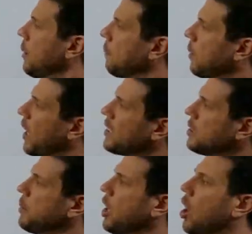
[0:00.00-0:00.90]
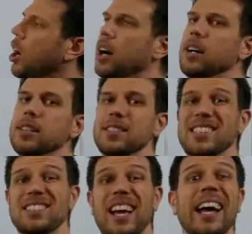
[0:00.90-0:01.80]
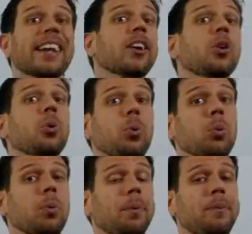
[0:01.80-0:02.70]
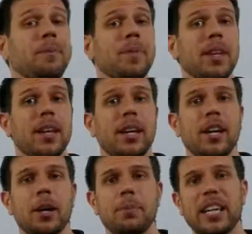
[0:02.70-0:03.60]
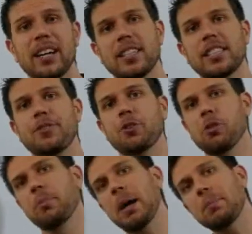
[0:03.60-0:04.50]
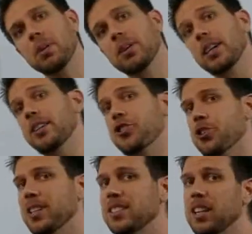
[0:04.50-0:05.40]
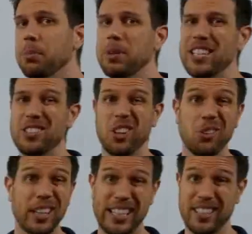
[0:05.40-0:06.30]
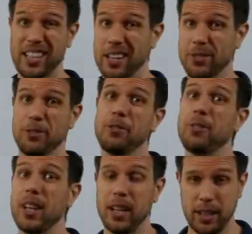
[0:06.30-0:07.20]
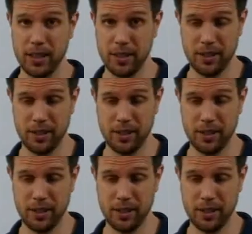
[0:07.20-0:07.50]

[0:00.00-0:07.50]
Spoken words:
Proximate cause is kind of cool because if you remember, insurance companies don't like to cover flood.